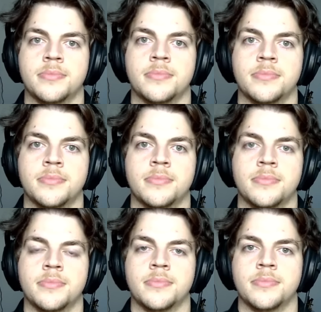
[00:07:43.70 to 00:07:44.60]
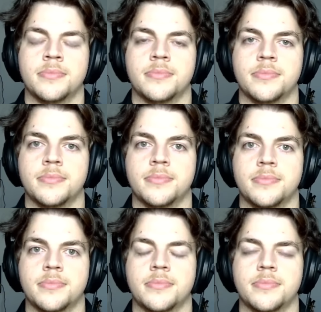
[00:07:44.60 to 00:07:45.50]

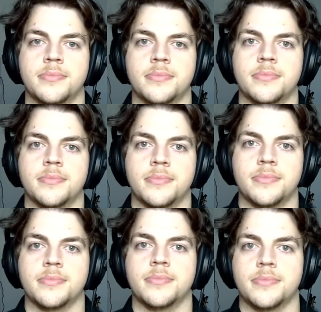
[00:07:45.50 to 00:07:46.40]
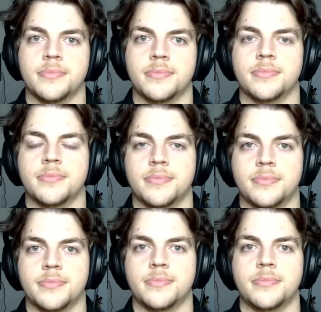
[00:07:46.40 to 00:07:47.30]

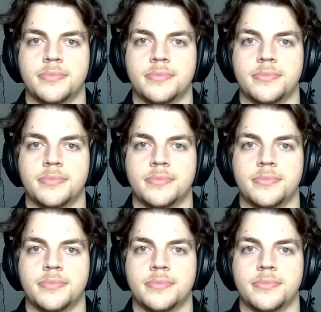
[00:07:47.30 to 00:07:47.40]
The person shown says nothing.